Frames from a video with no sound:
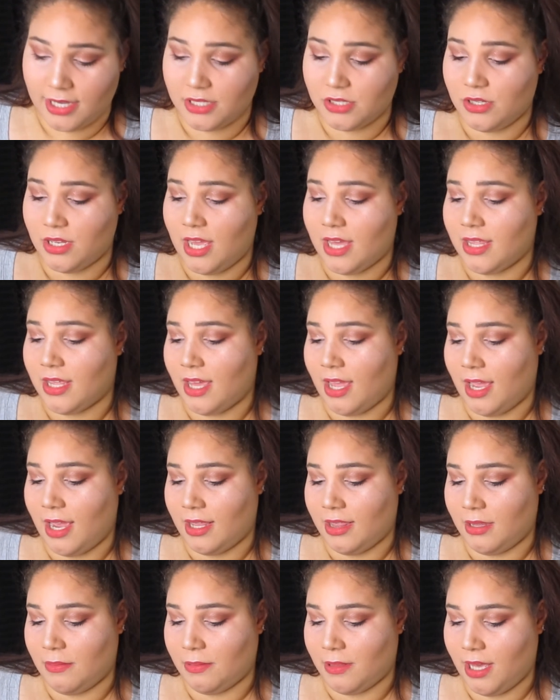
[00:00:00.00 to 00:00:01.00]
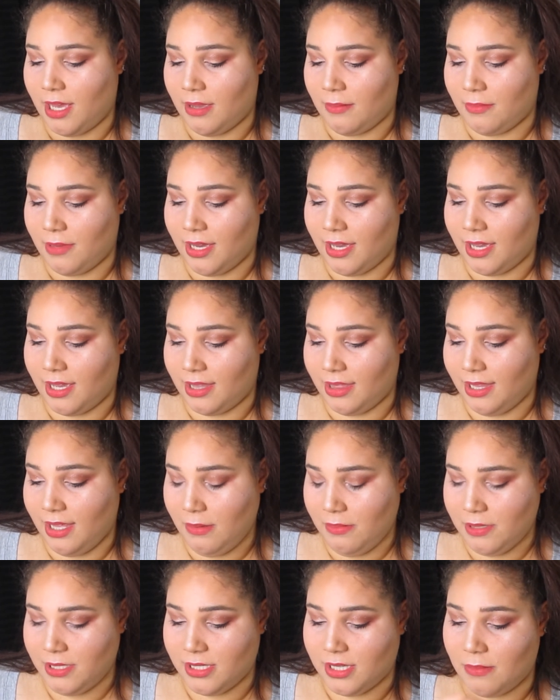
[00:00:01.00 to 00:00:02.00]
so now that I lip line my
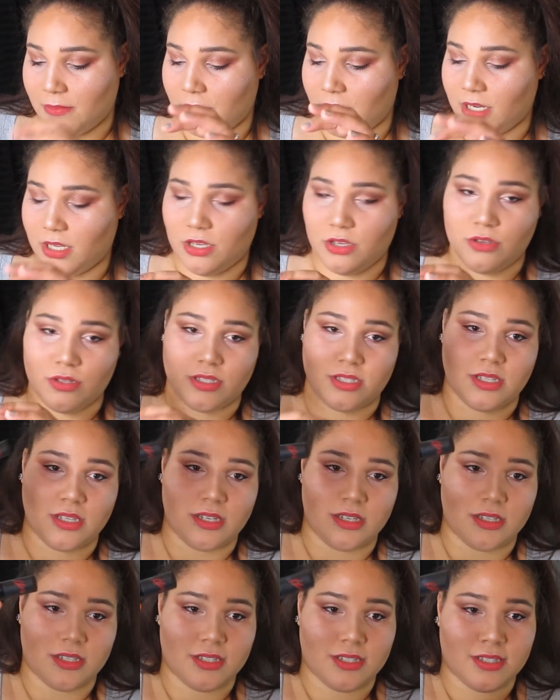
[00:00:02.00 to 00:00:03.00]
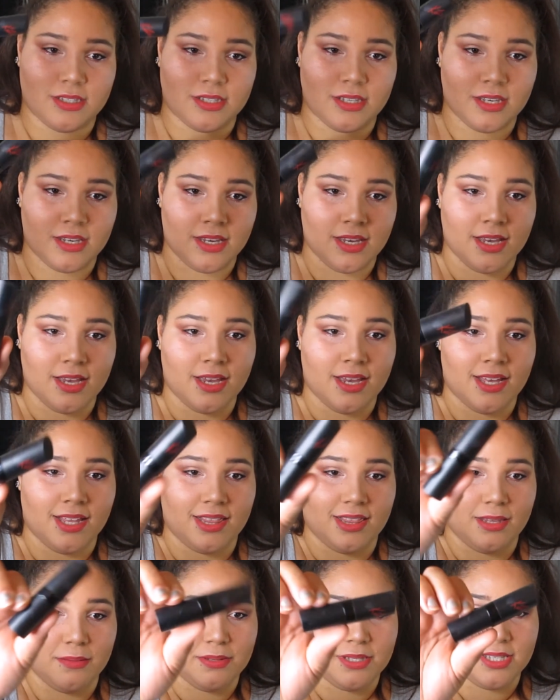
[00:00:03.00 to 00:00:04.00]
lips, I'm gonna use this
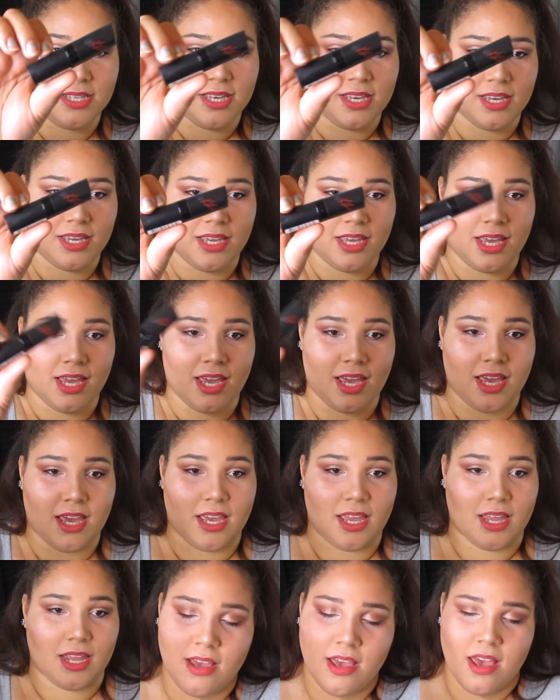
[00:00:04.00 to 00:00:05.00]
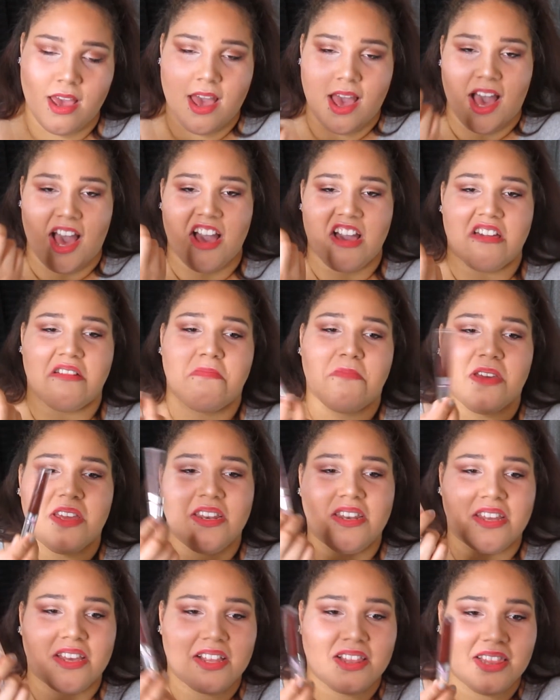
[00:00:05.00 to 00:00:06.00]
lipstick, and I've been
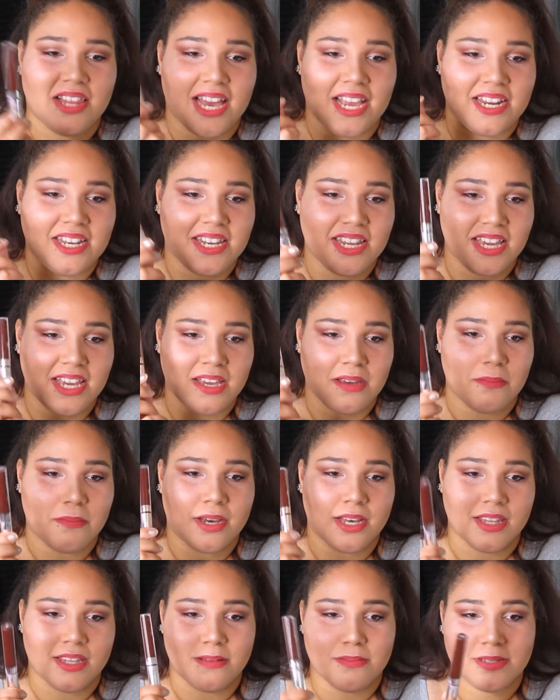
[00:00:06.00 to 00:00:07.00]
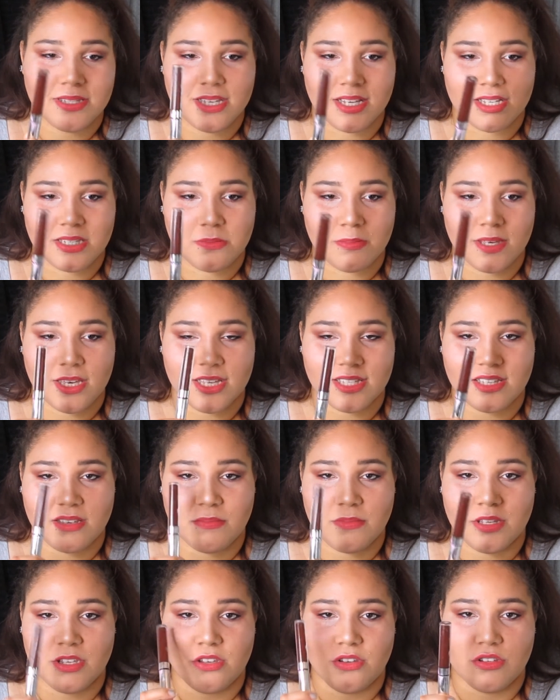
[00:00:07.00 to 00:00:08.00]
neglecting my lipsticks because I've
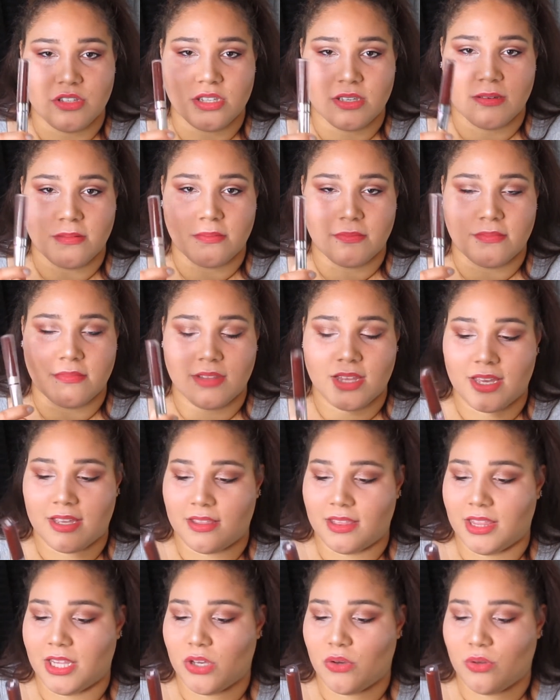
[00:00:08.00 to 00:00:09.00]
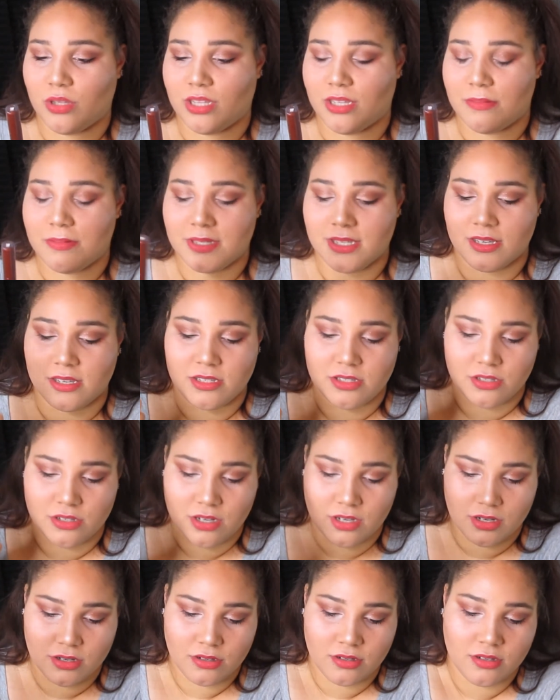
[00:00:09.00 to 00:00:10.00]
been using like liquid lipsticks, you
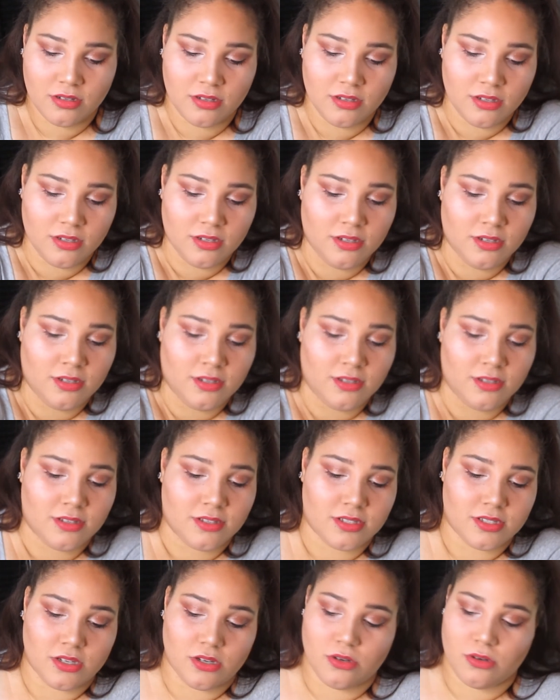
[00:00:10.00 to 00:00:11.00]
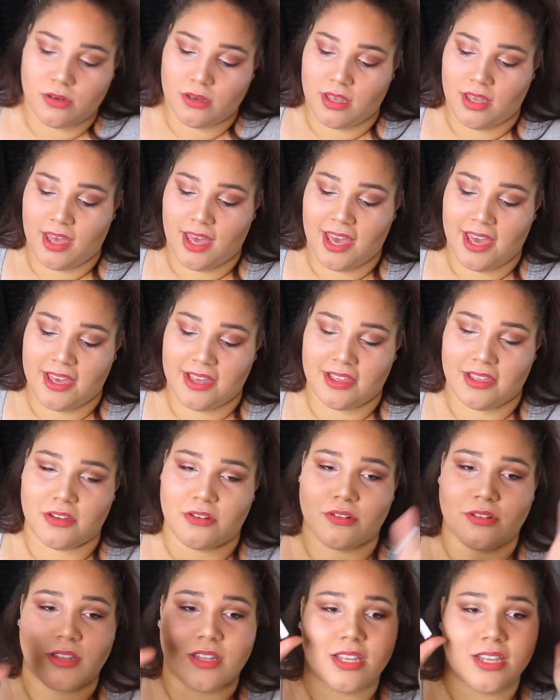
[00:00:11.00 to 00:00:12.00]
know? So I
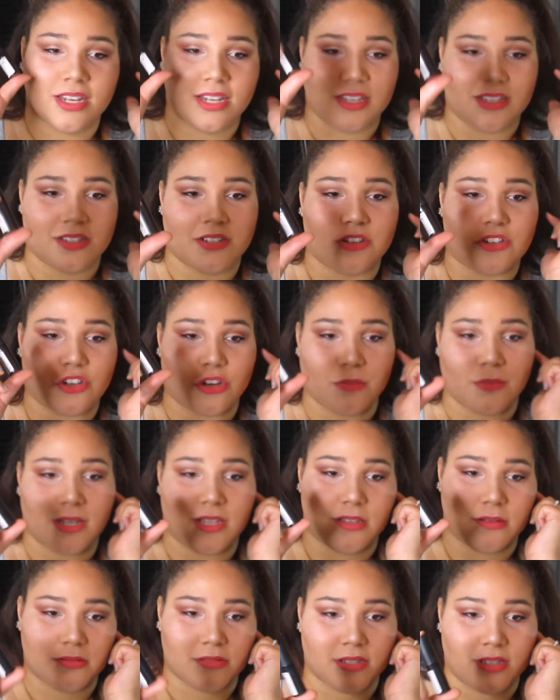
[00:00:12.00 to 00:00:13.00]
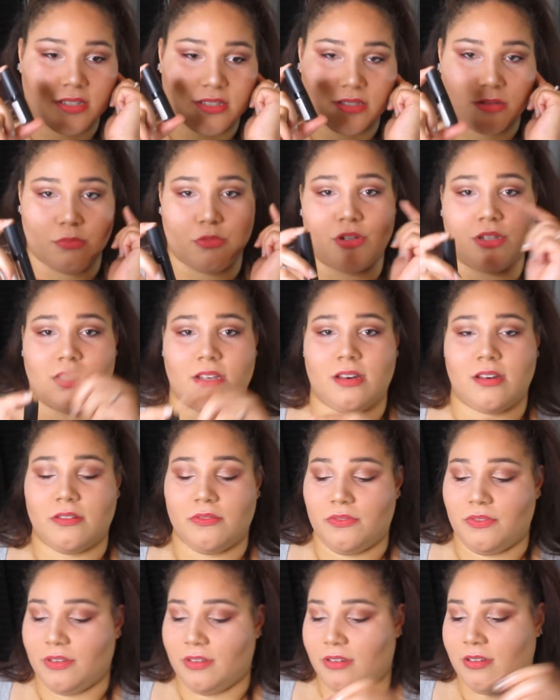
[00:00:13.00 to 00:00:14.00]
literally need to show my lipsticks some more
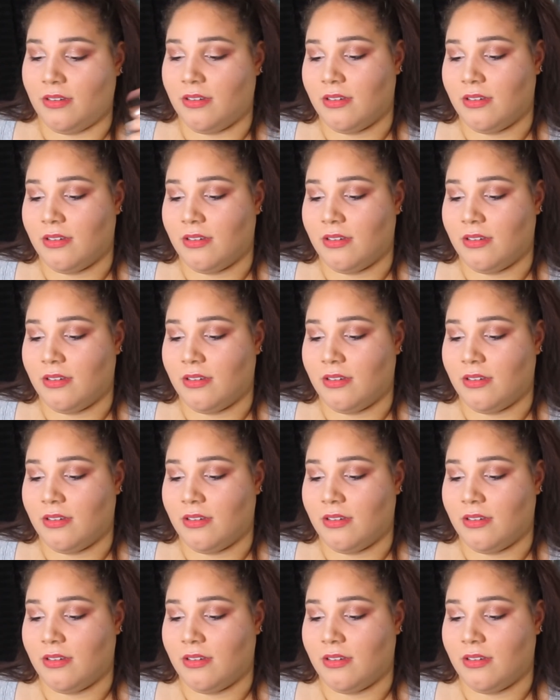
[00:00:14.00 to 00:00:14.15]
love